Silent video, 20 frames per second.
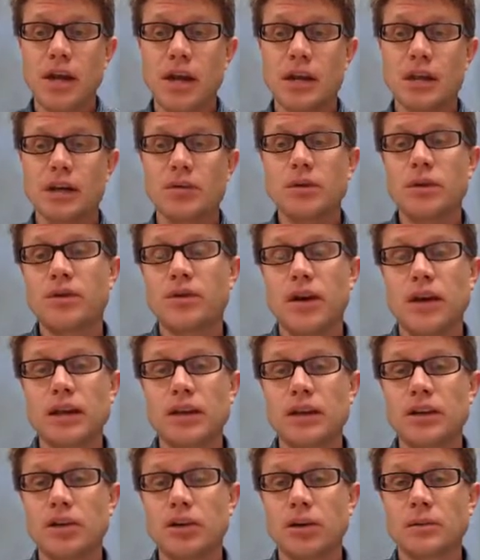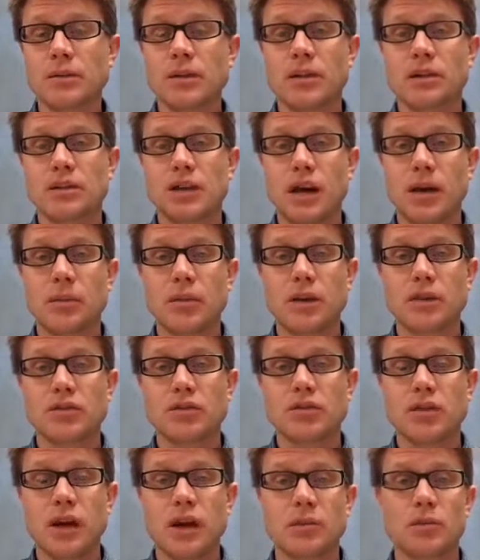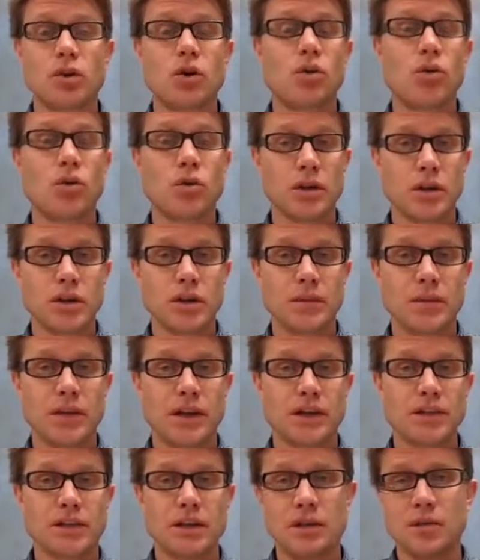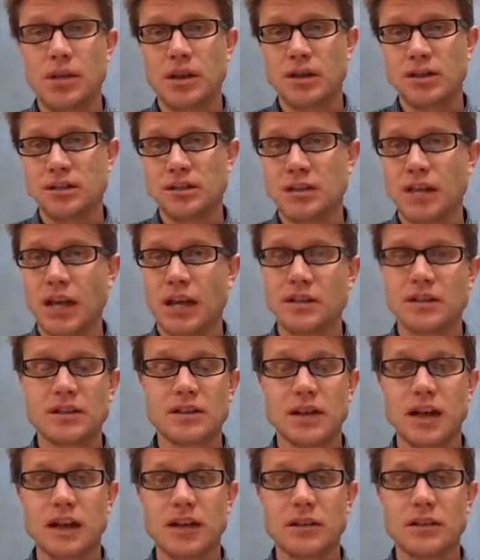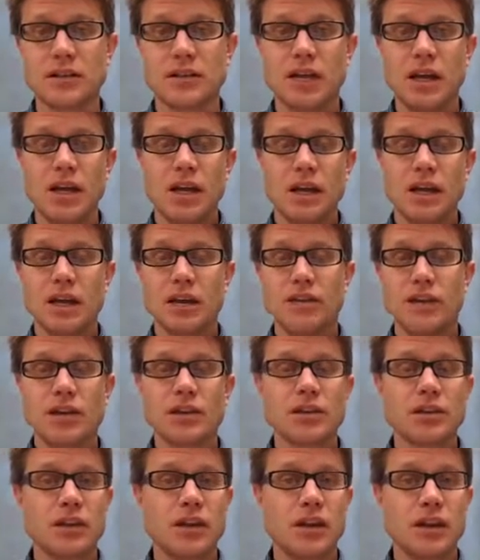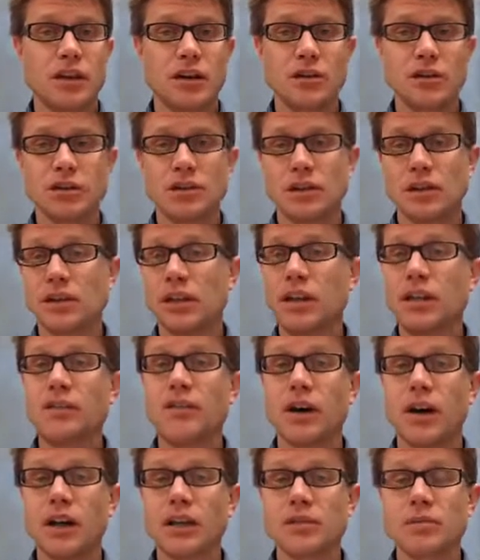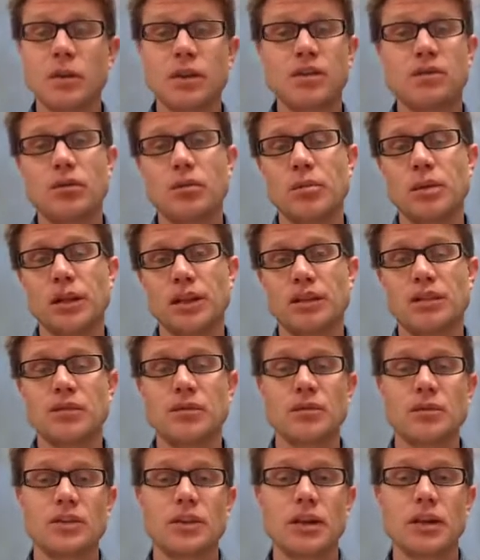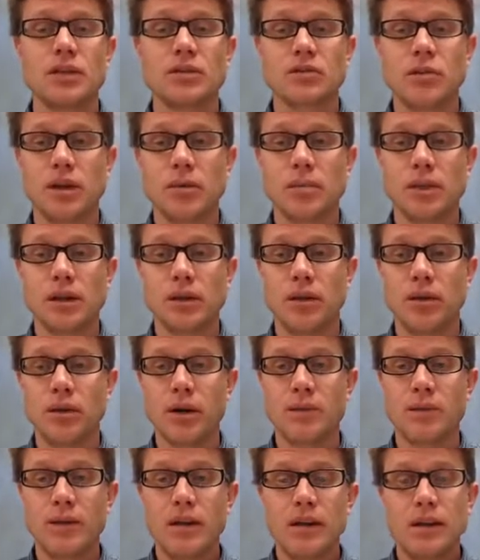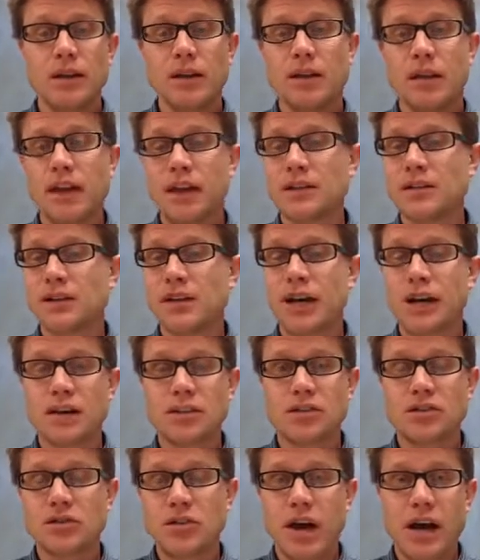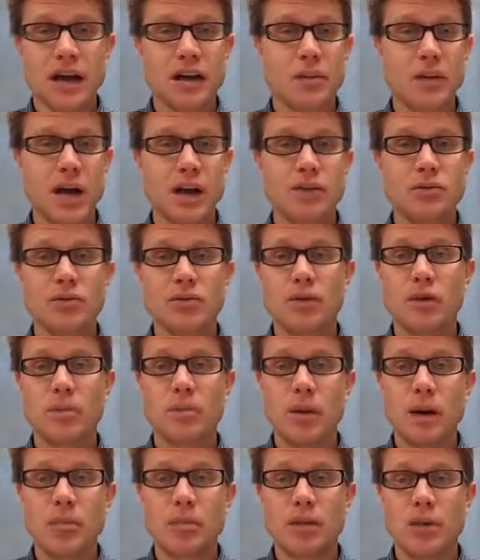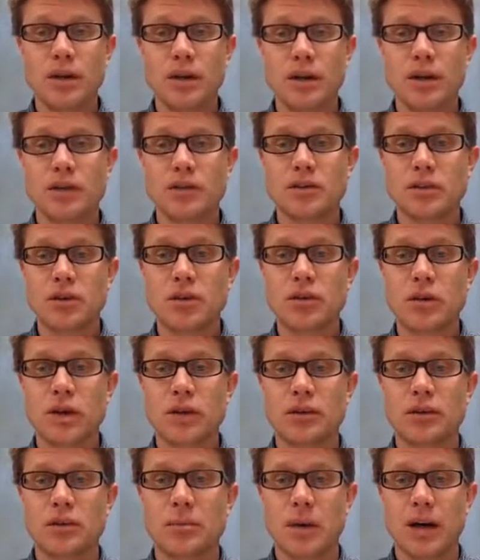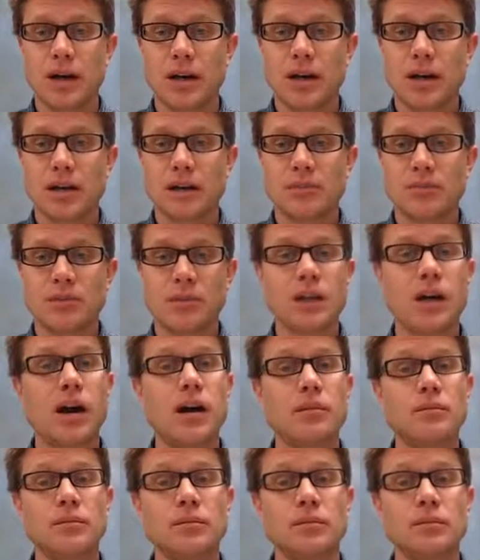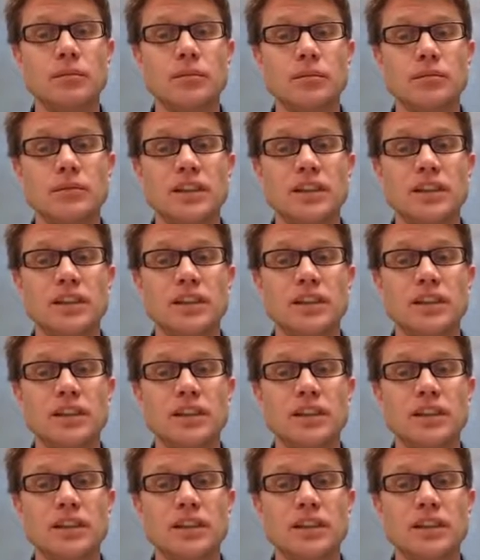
And then we finally go up to the top, we have stratum corneum, and that's going to be these dead cells. And eventually those leave us, but they're replaced from cells right below it. Now that's a lot of stratum. How do you remember it? Here's a quick mnemonic. Come.